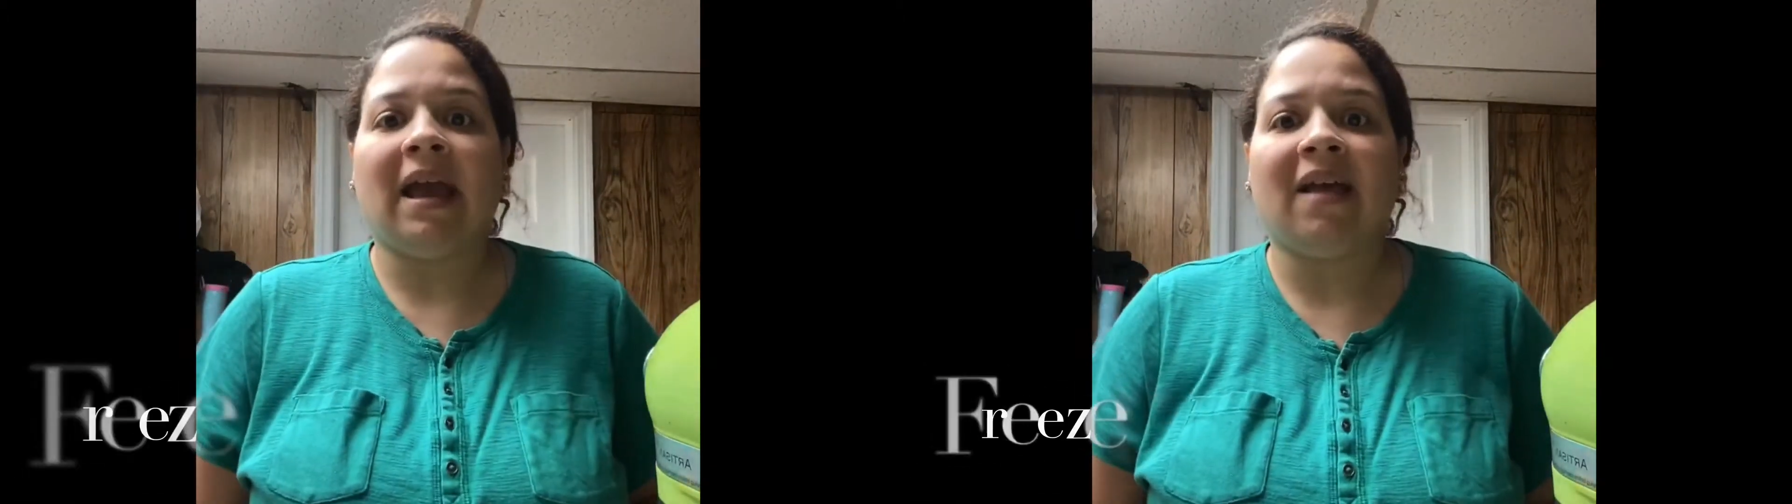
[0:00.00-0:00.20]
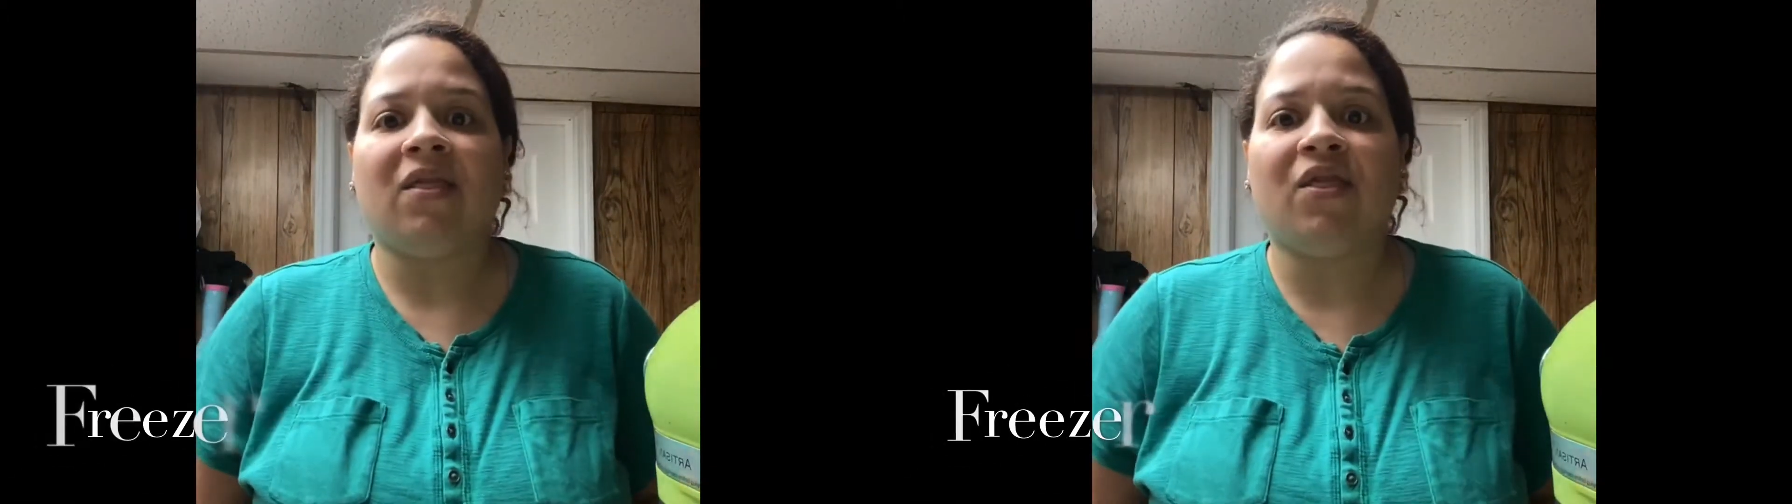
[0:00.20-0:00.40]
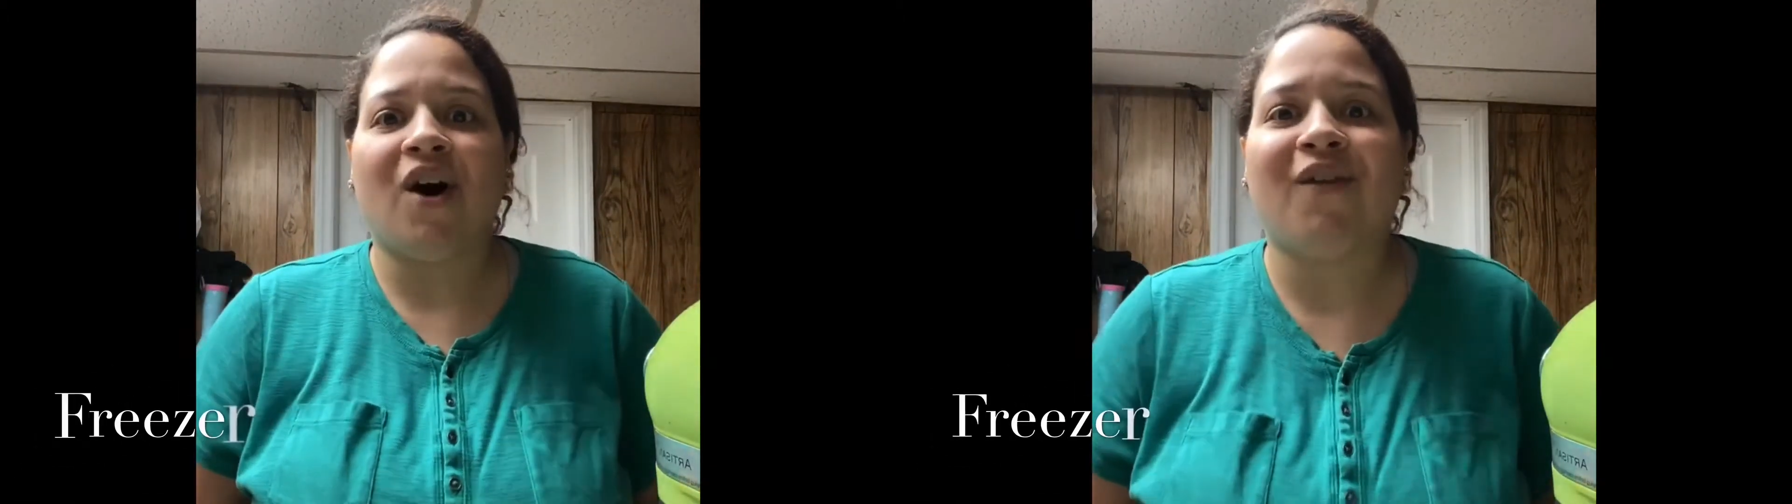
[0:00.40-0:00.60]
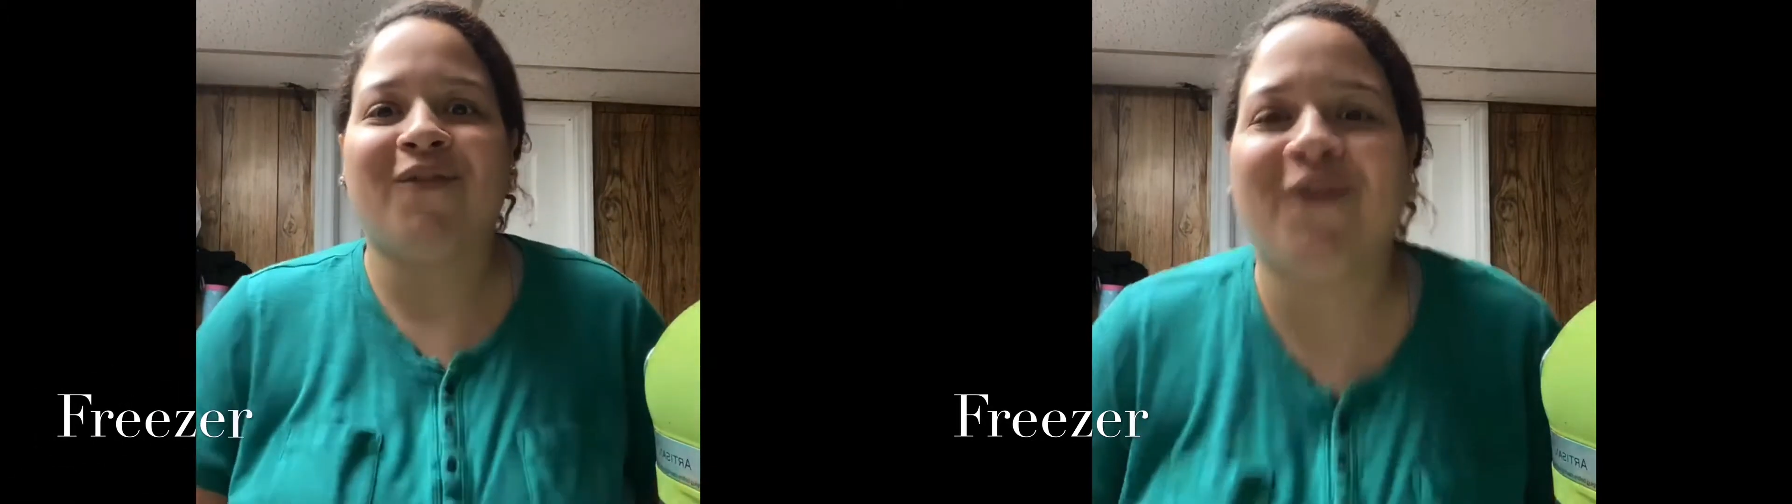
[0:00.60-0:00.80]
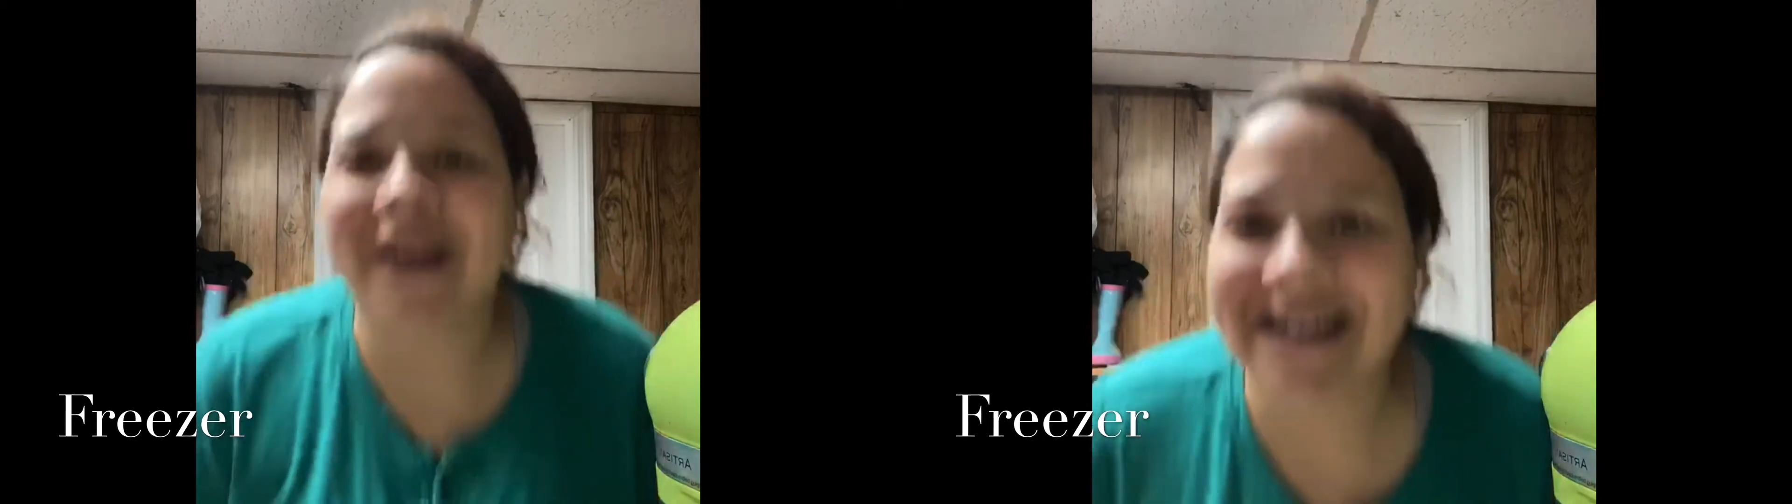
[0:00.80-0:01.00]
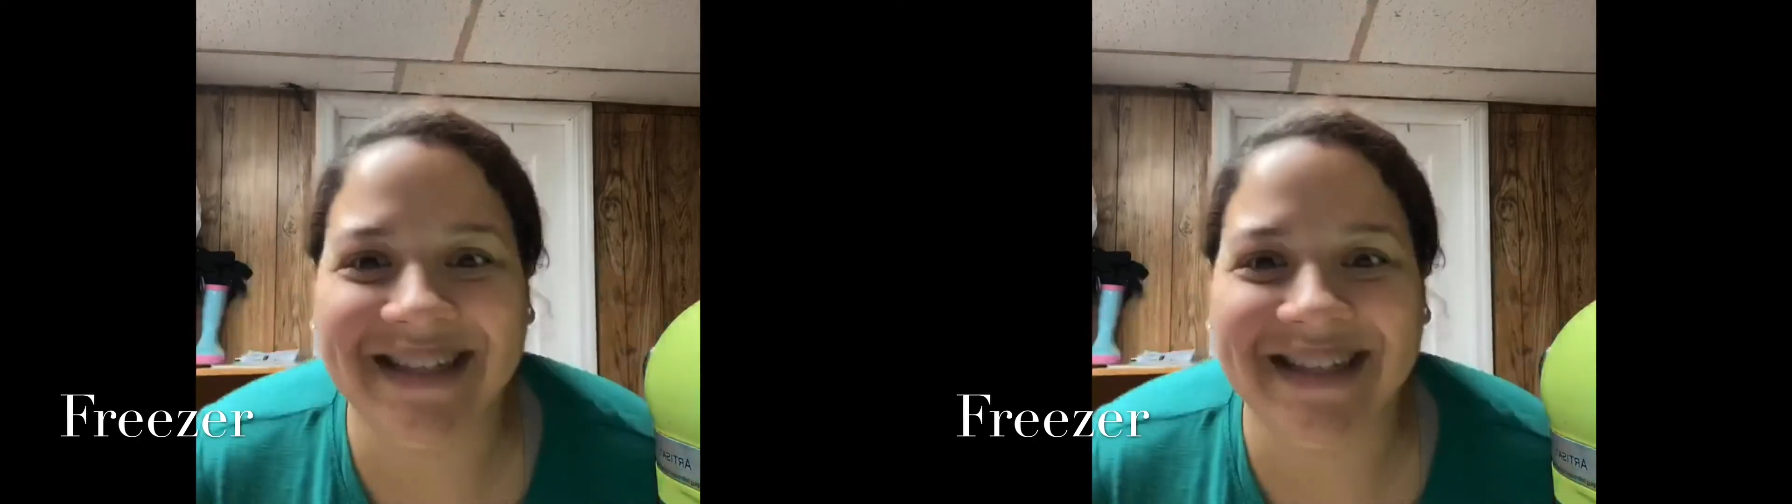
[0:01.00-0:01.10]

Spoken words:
in the freezer.